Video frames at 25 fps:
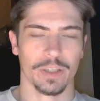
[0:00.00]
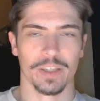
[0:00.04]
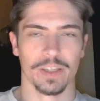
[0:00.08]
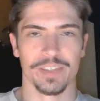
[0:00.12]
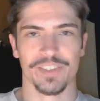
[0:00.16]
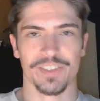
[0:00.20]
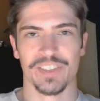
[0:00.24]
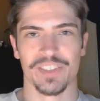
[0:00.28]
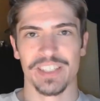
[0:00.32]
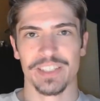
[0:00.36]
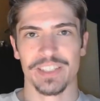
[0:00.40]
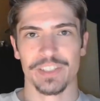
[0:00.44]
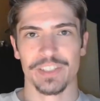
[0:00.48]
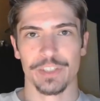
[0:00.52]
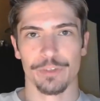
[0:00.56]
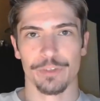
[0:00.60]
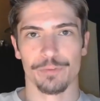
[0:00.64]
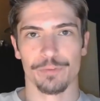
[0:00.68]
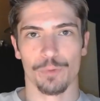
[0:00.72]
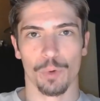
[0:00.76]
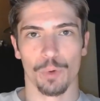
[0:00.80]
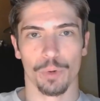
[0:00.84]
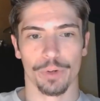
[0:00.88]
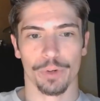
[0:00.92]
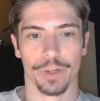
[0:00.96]

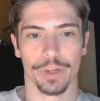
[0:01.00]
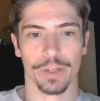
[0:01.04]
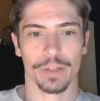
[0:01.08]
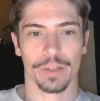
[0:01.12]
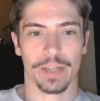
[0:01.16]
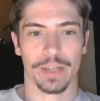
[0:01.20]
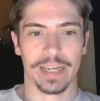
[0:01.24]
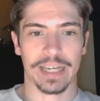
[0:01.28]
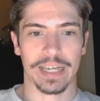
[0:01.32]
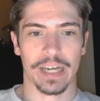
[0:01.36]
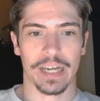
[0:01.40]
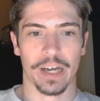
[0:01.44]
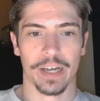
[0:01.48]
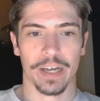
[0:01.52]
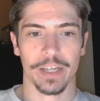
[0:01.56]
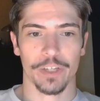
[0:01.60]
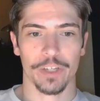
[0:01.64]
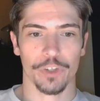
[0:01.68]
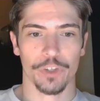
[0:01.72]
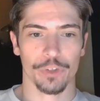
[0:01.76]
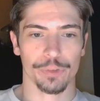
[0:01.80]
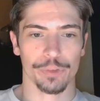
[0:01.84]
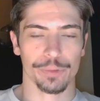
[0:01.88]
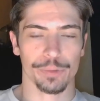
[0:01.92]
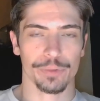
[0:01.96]
6040, like I
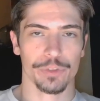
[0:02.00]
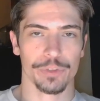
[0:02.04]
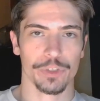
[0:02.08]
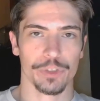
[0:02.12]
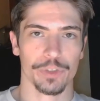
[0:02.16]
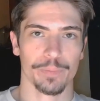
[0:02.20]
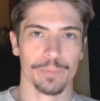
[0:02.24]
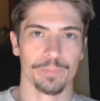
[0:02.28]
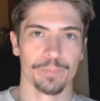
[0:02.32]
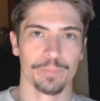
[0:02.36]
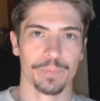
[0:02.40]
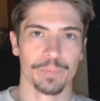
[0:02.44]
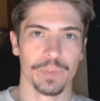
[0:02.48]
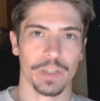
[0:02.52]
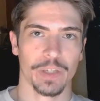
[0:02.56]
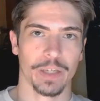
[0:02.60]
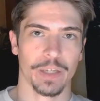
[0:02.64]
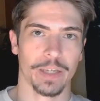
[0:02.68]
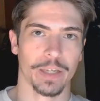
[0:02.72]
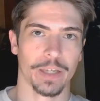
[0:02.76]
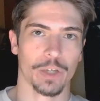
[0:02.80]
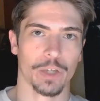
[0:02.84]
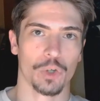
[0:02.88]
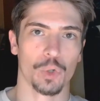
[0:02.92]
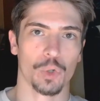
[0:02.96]
use,
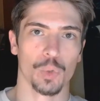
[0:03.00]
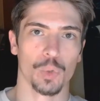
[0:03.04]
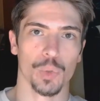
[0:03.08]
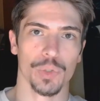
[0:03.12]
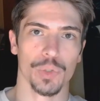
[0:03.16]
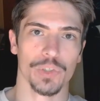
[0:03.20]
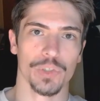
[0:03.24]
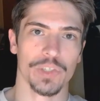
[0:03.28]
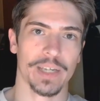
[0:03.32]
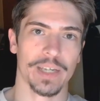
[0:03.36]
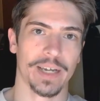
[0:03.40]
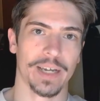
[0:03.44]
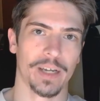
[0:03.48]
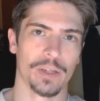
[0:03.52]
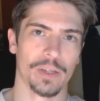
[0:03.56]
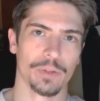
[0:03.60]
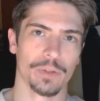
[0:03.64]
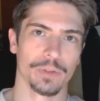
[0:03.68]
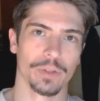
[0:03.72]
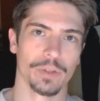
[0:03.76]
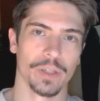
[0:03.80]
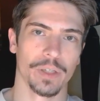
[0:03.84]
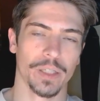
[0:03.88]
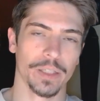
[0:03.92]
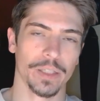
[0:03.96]
it cools
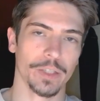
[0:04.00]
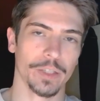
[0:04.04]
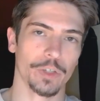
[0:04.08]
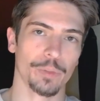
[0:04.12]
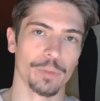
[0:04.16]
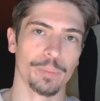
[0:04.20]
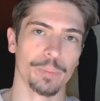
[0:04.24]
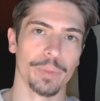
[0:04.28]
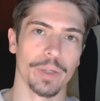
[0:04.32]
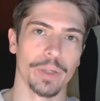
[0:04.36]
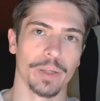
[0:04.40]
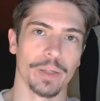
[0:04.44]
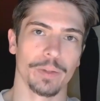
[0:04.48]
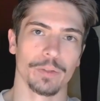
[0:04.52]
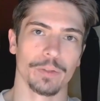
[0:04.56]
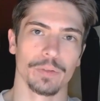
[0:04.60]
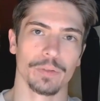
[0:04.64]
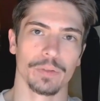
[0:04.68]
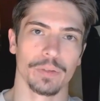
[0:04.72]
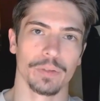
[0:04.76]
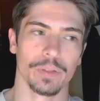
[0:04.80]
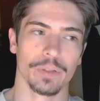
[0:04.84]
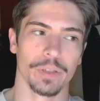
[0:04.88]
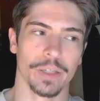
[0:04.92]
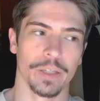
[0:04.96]
down a little bit.
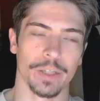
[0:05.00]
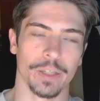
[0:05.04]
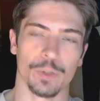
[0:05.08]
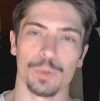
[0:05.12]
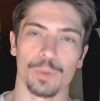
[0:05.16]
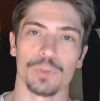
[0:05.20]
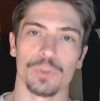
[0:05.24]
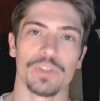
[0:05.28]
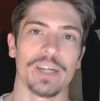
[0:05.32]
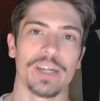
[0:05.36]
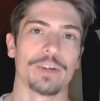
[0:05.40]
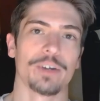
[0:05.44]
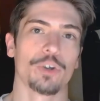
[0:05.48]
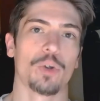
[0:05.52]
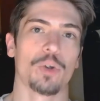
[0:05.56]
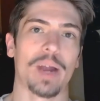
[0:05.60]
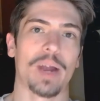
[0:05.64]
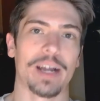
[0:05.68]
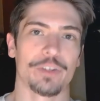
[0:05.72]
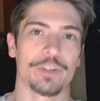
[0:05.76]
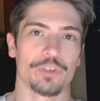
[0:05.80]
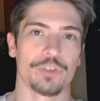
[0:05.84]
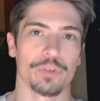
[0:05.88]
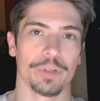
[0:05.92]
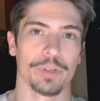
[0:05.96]
It cools down
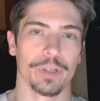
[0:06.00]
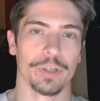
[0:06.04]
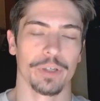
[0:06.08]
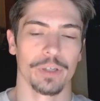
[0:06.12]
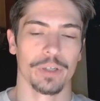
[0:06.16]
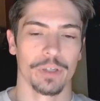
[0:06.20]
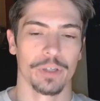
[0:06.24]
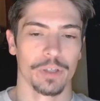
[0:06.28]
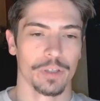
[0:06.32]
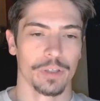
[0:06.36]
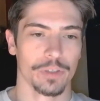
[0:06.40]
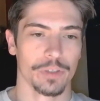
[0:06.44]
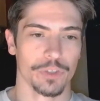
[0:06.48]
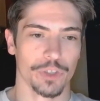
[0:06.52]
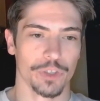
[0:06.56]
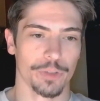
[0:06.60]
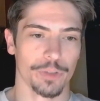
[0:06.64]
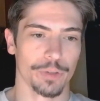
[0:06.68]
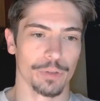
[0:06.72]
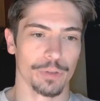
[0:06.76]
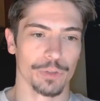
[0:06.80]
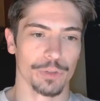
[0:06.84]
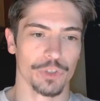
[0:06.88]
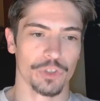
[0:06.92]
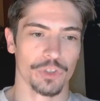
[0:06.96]
gradually, so
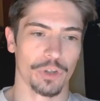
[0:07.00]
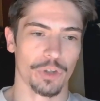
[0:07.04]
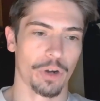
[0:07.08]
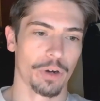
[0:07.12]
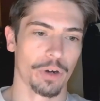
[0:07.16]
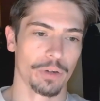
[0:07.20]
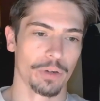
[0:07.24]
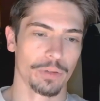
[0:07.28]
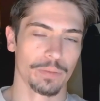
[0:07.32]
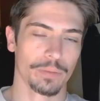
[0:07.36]
it'll start